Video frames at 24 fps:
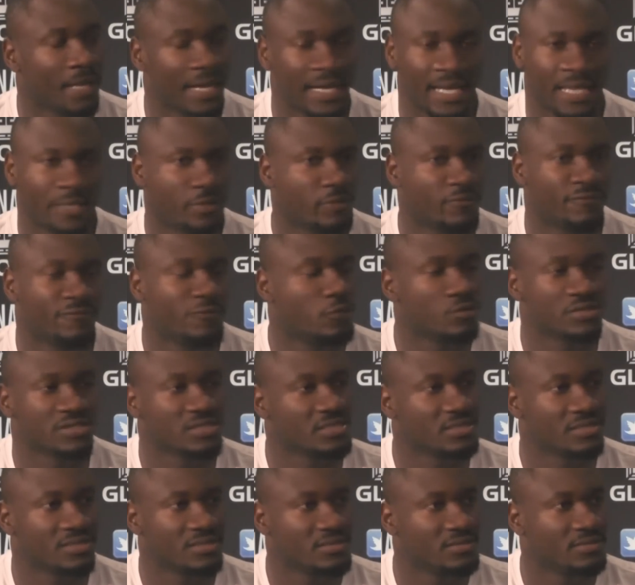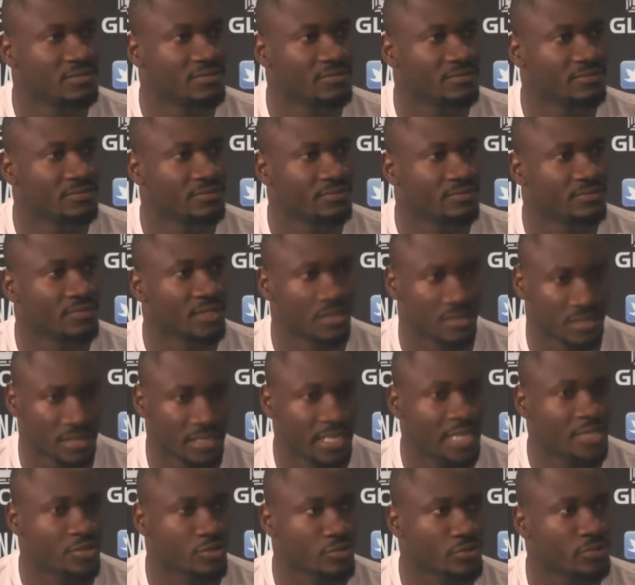And I don't force it. It's
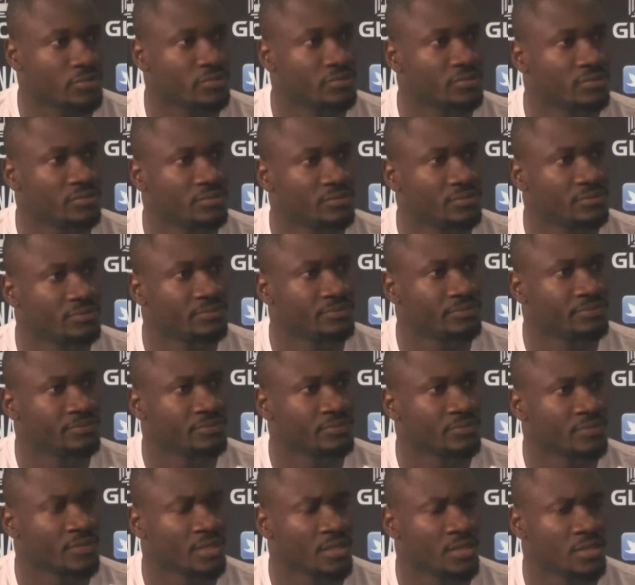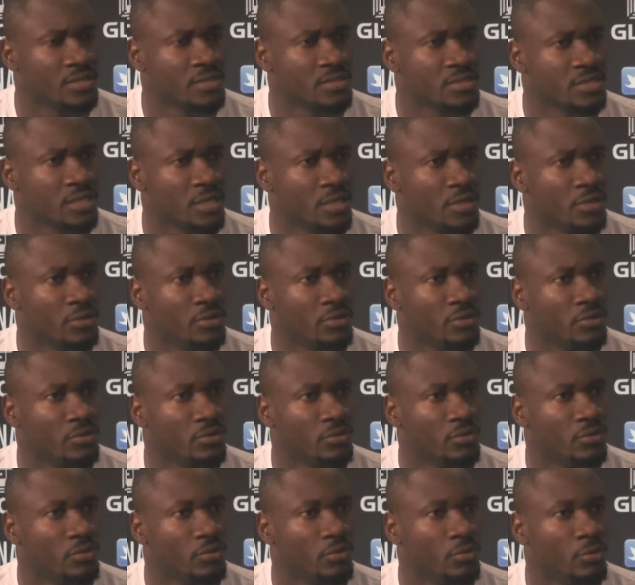natural. So
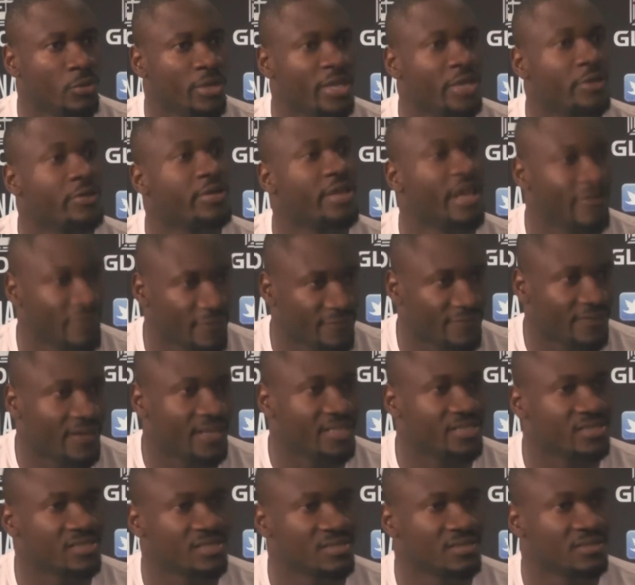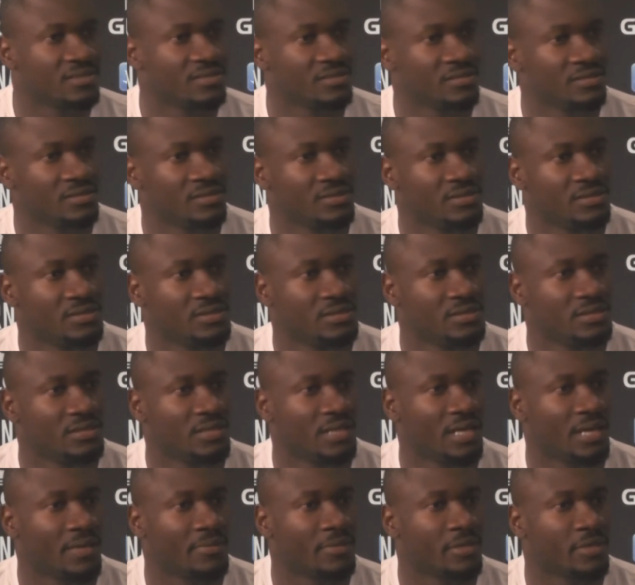we're gonna have a fight.
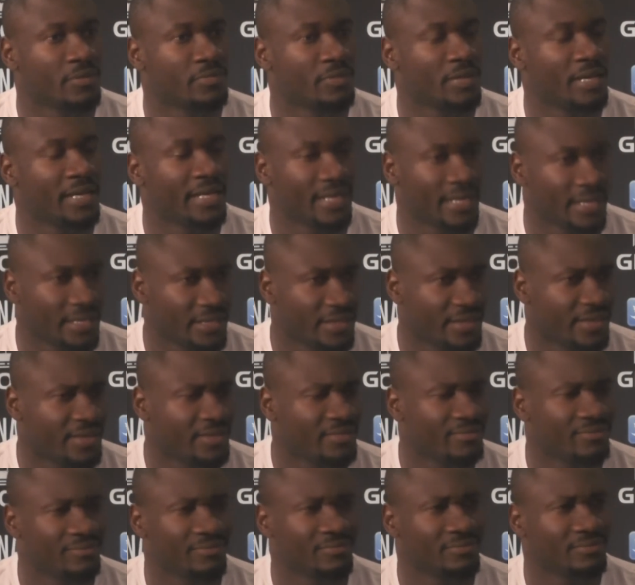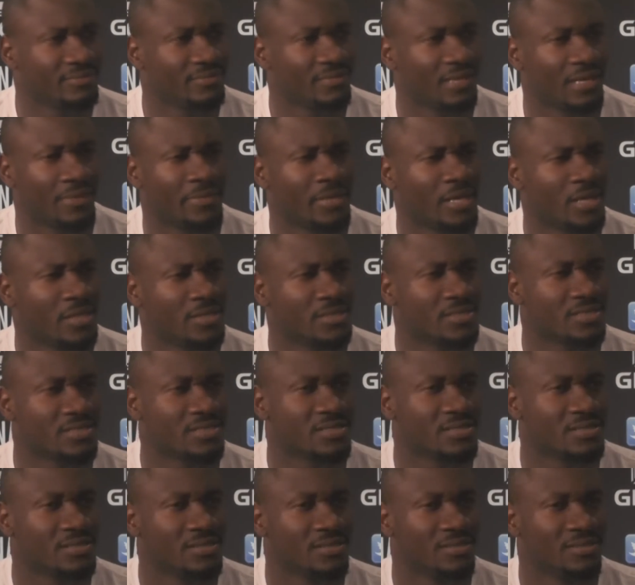I'm not planning anything. I'm
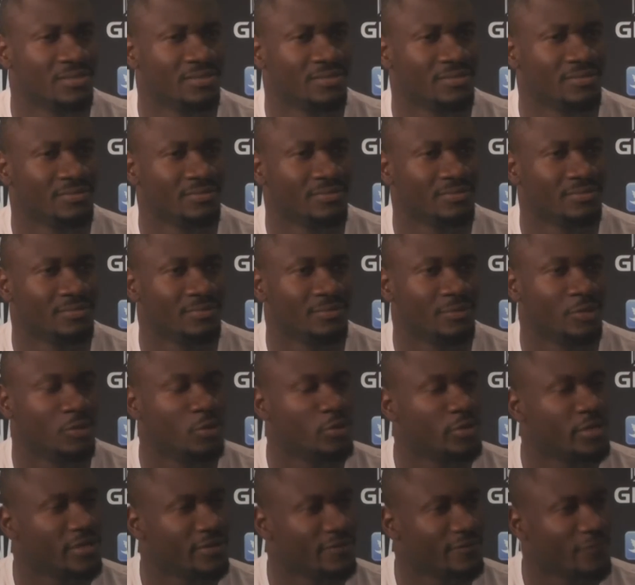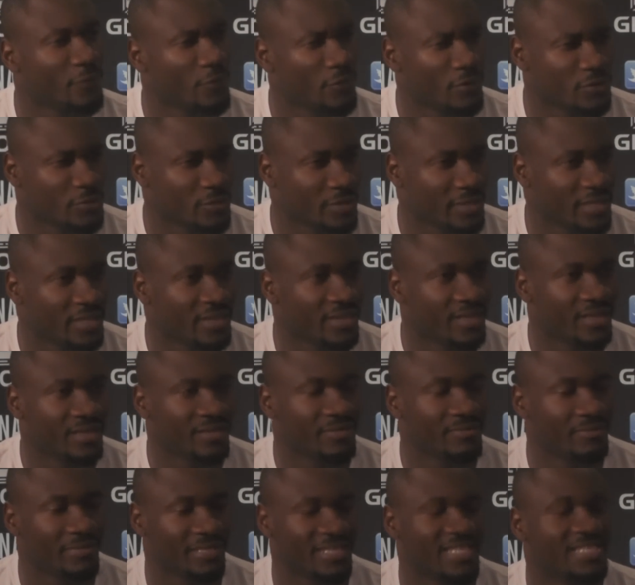not looking forward to
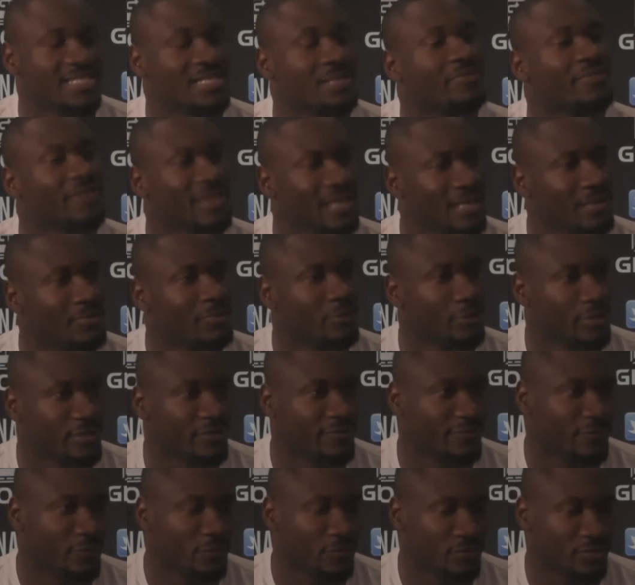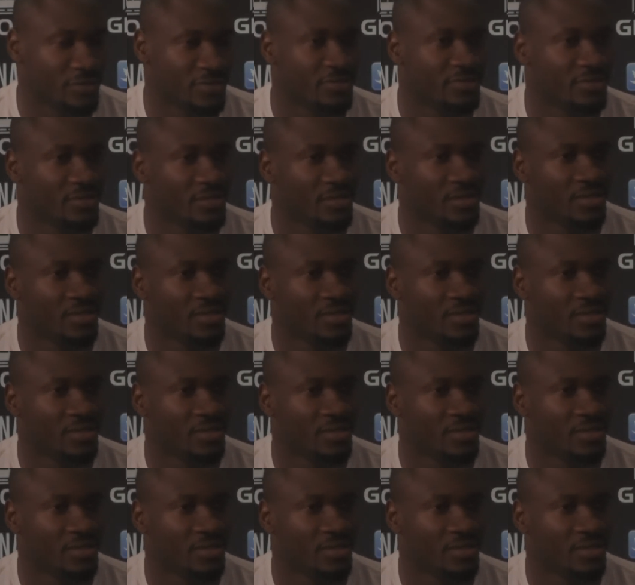anything, but it's something I'm looking forward to.